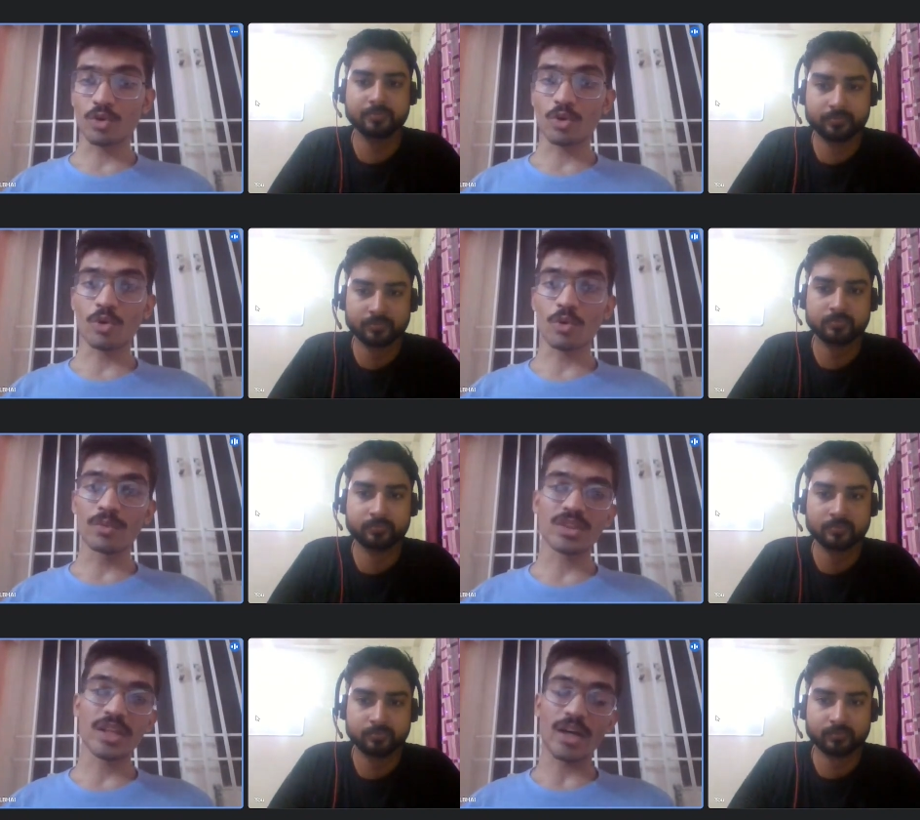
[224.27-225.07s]

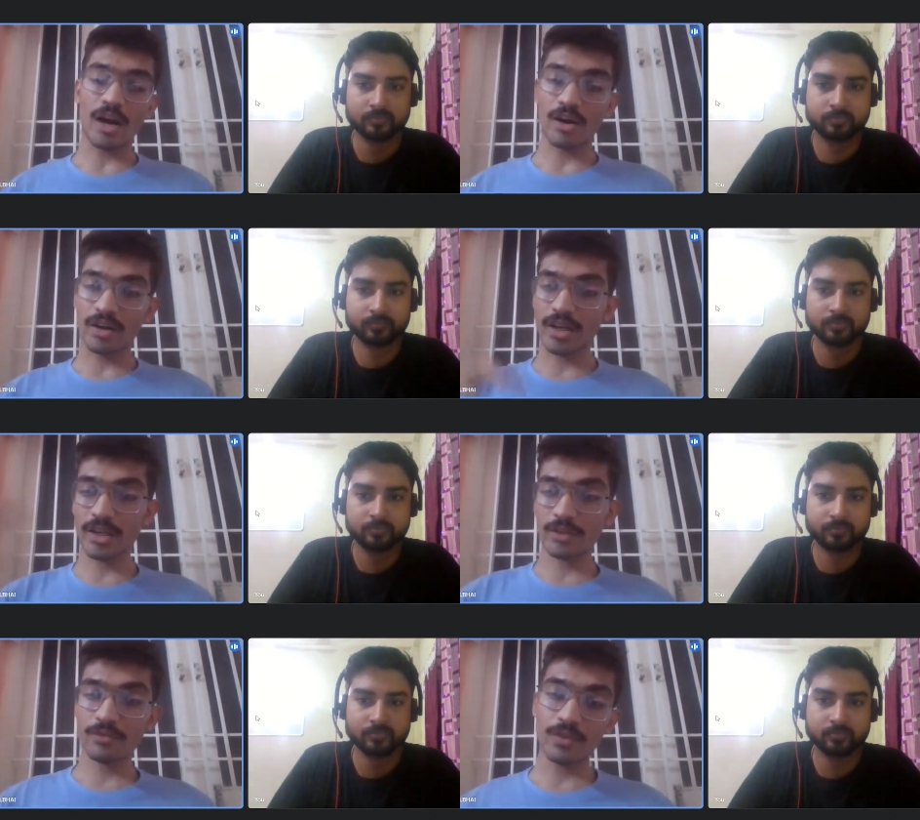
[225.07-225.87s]
Speaker 1: so means like uh,
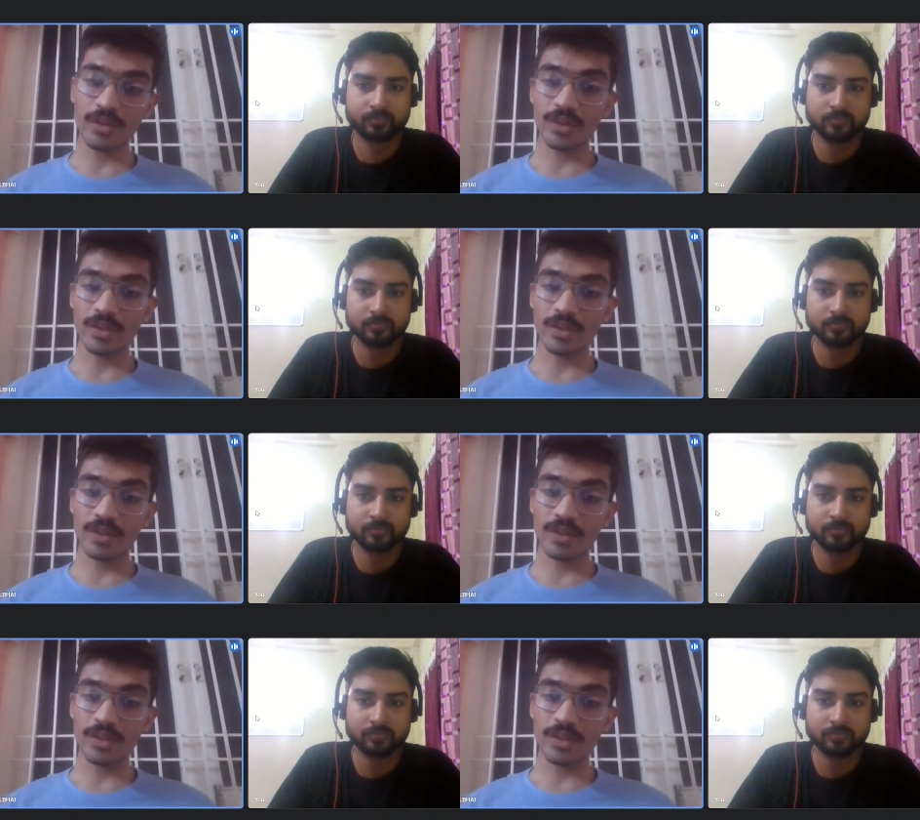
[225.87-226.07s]
again if he